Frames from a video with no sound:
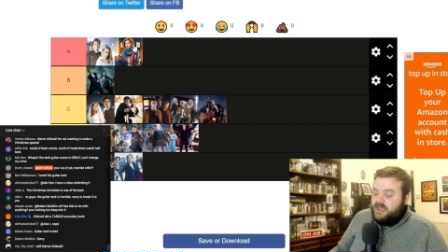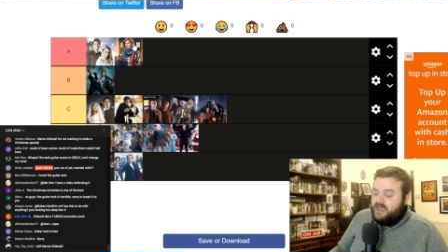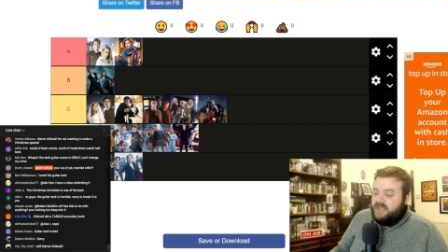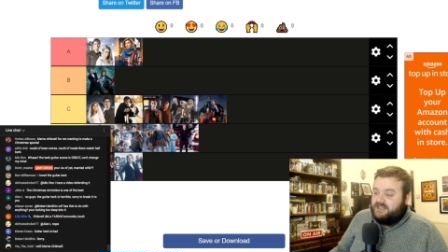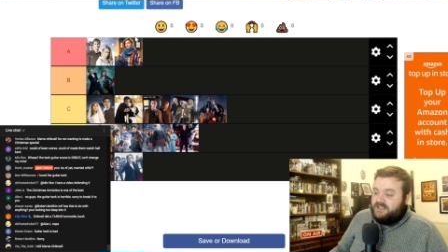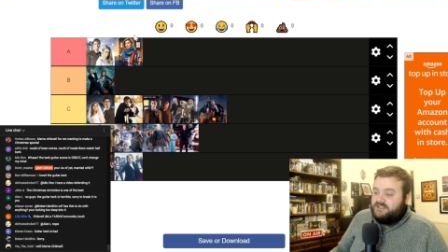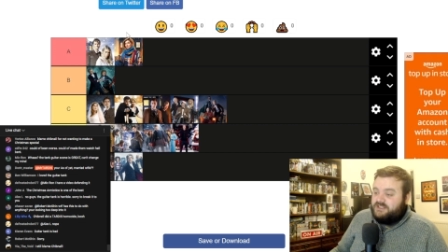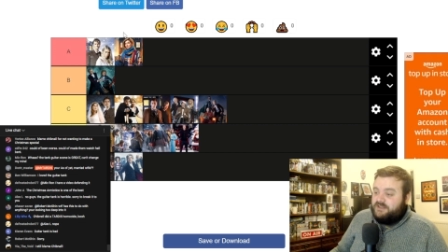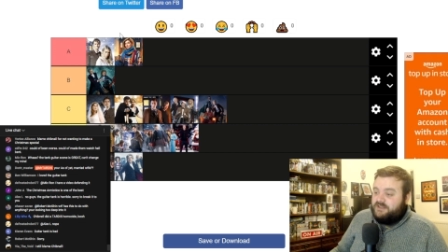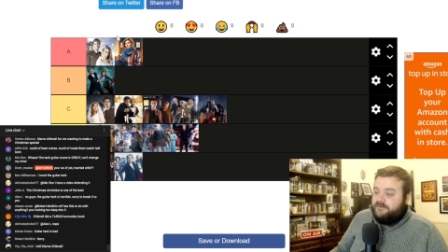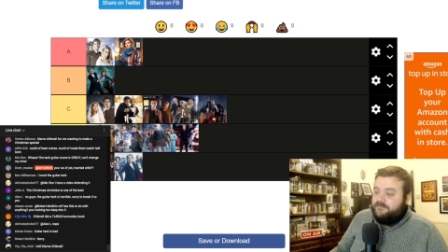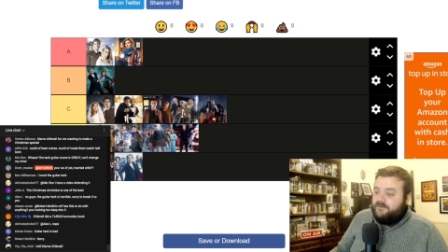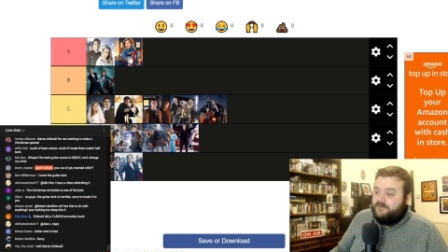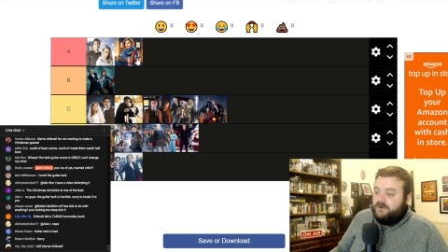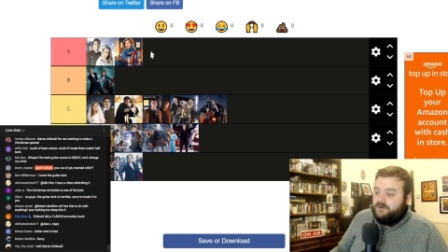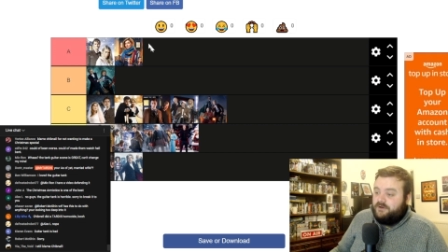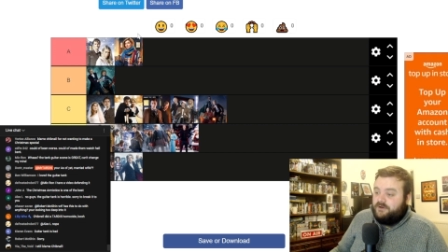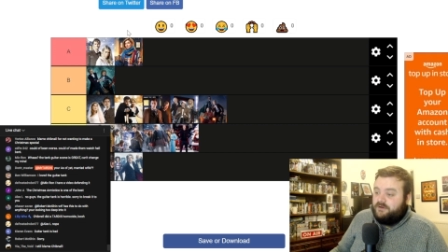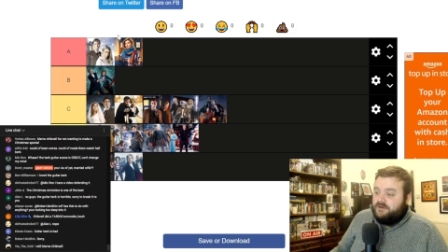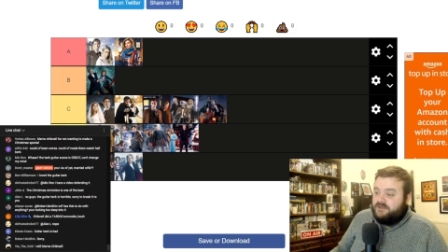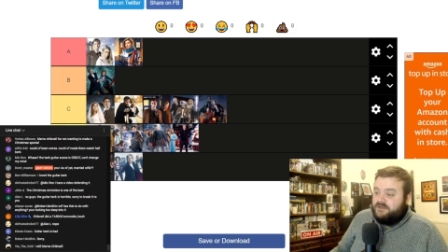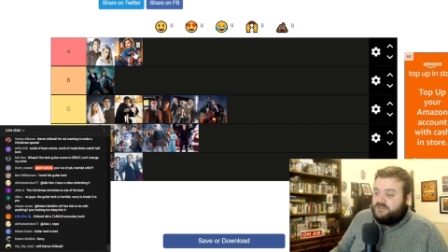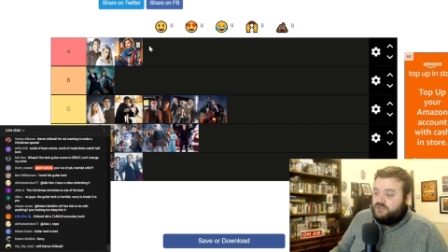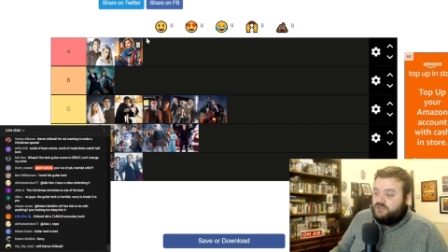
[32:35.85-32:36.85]
It's a
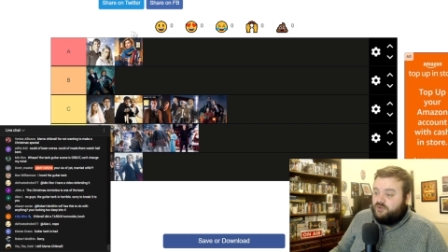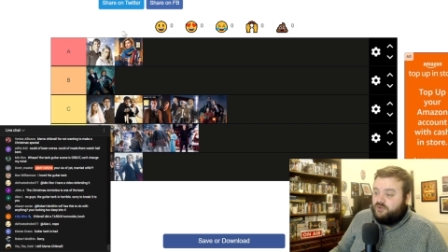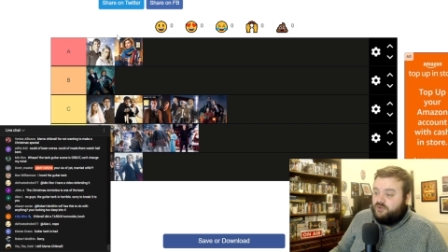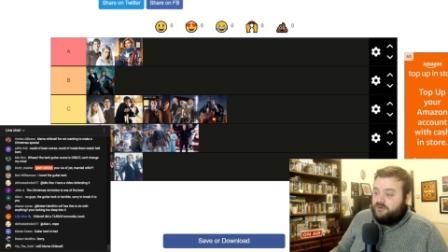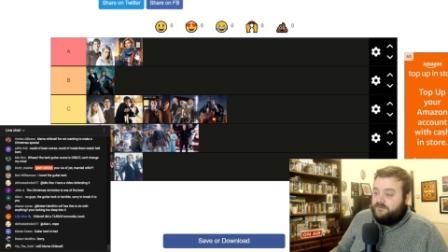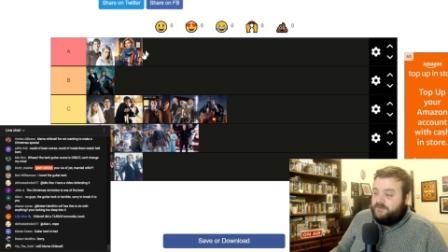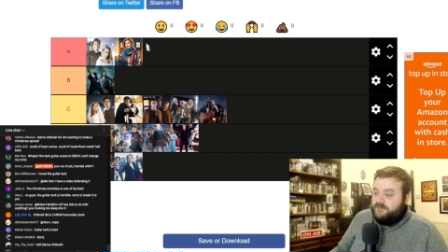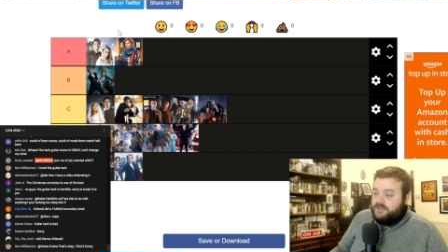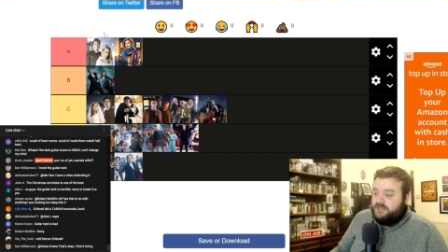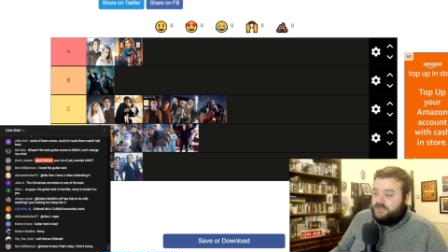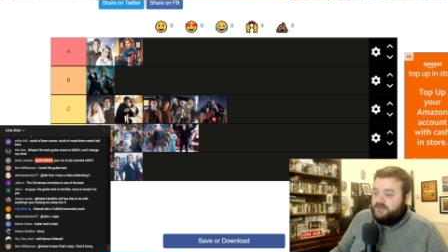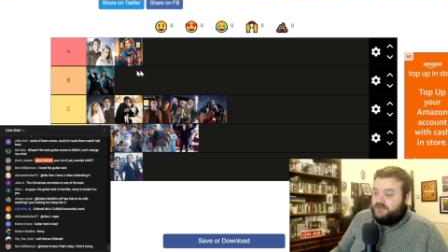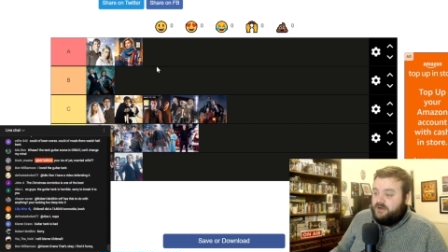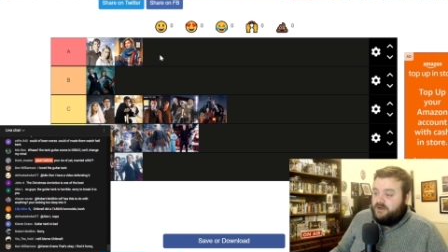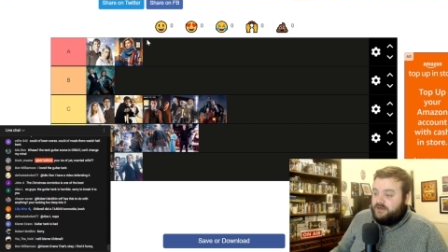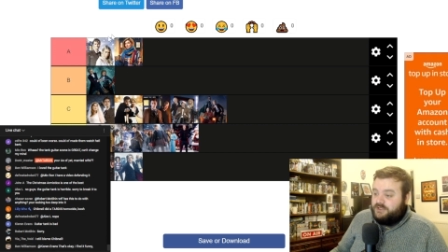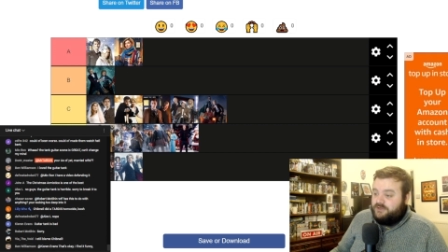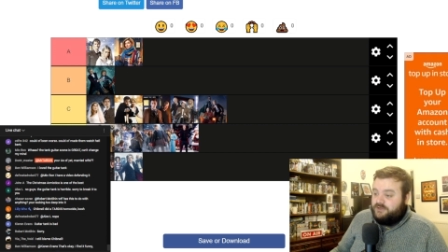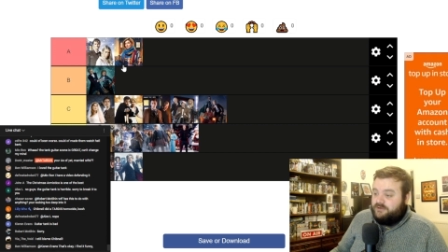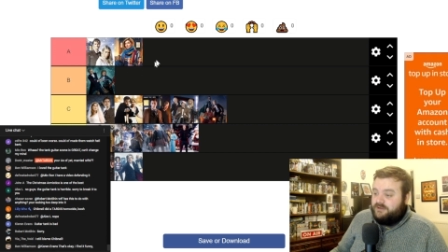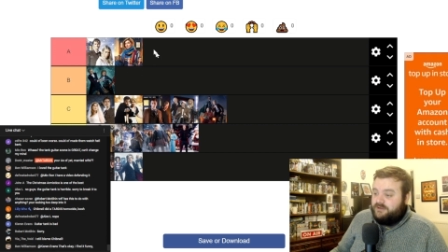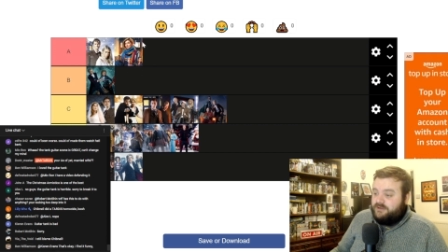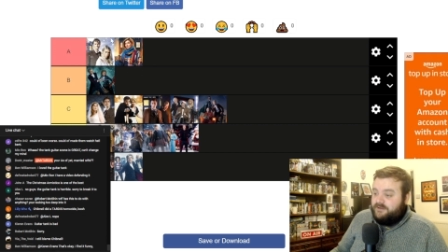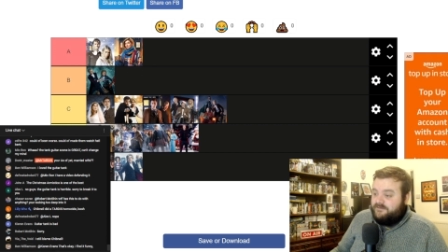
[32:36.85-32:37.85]
fun story for the
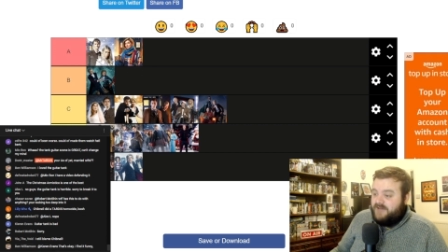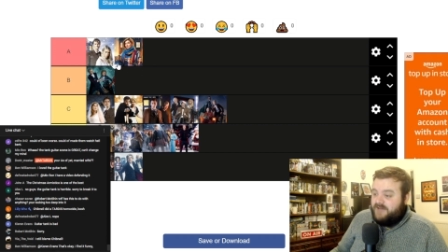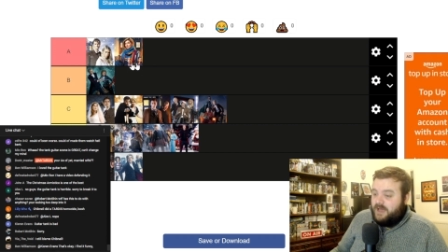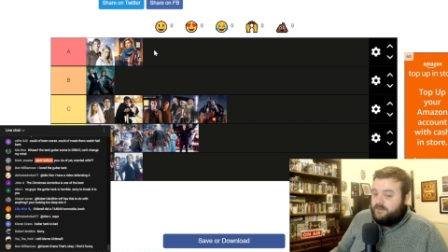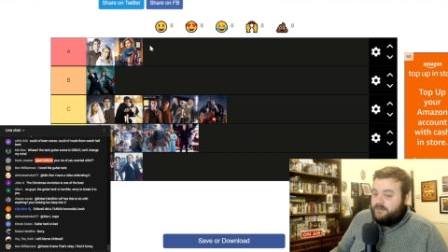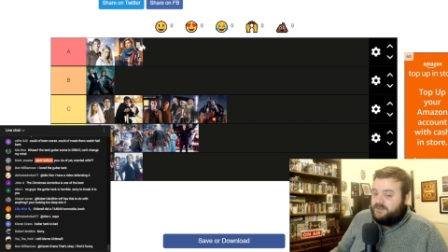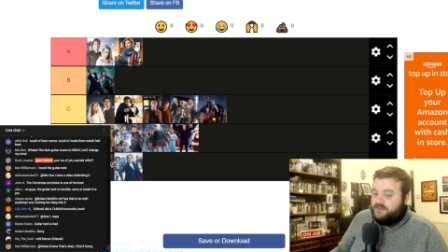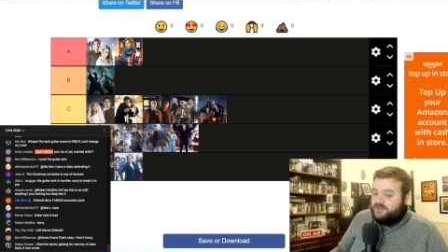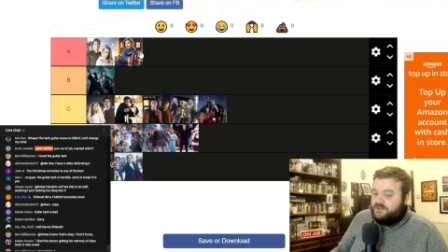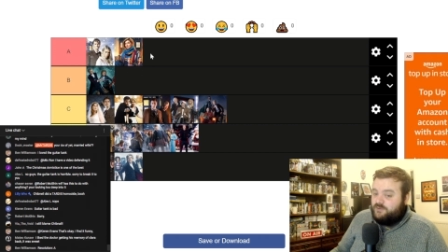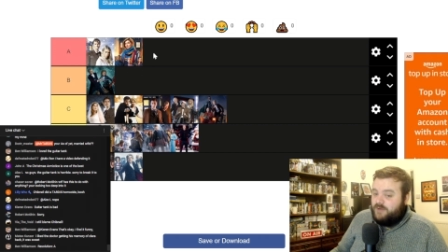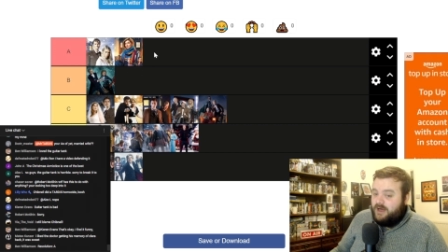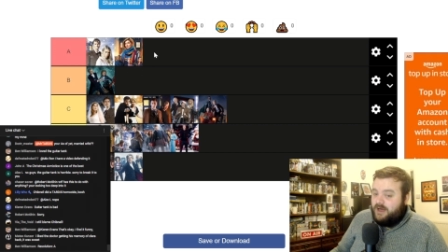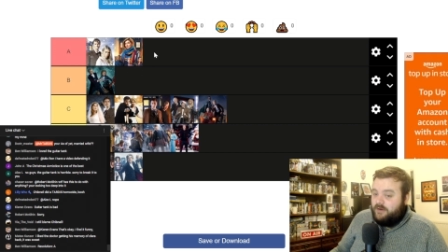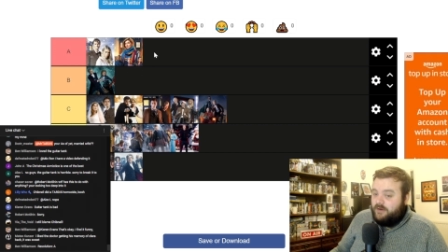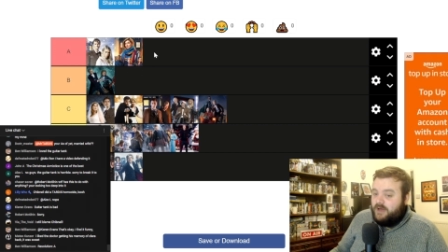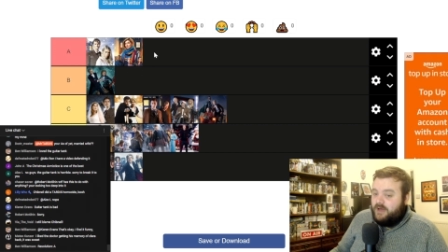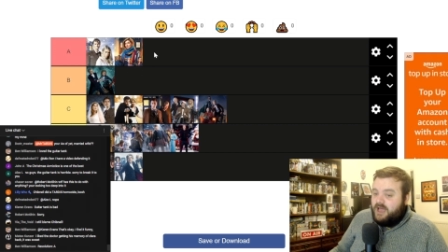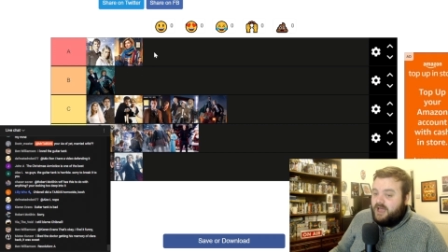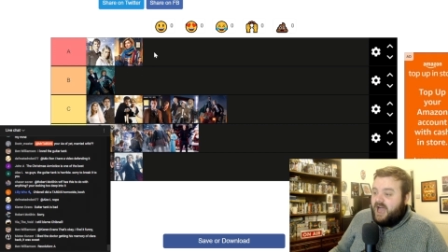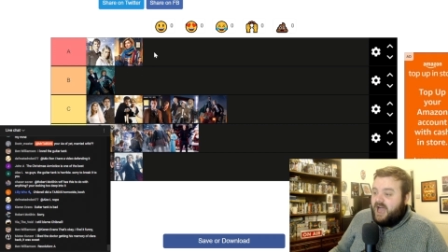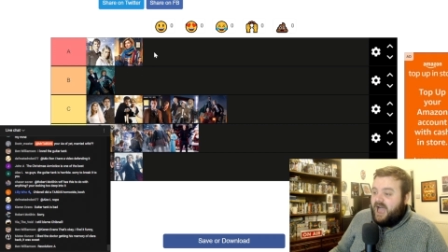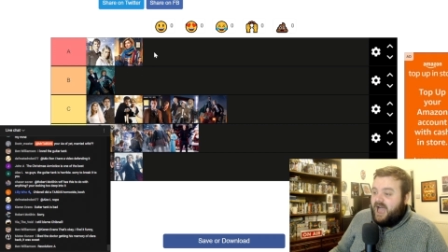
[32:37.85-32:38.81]
Doctor and the fam as well.